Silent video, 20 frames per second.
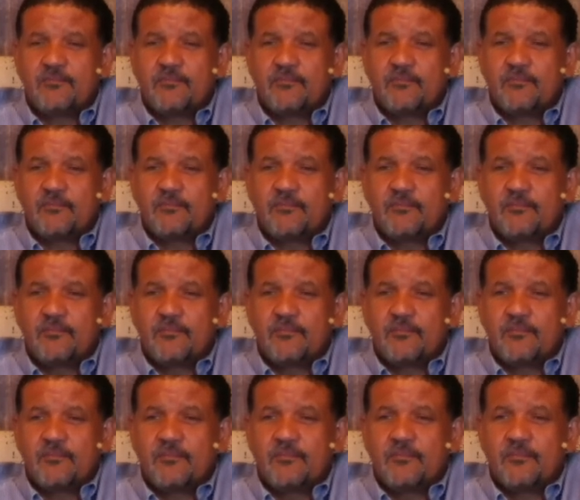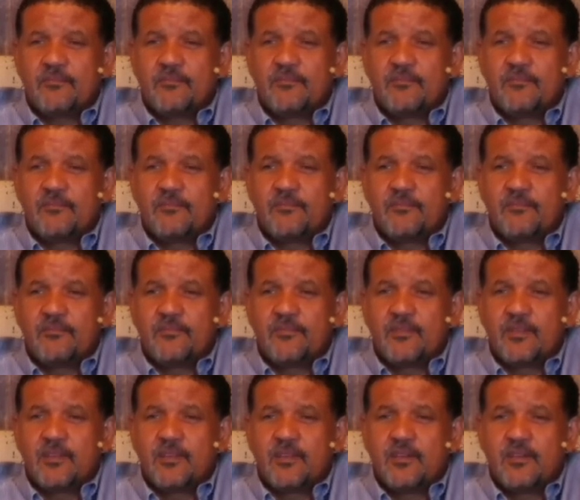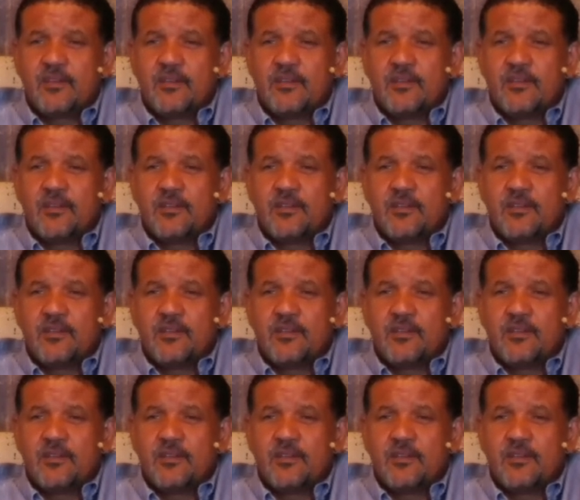Nothing is said.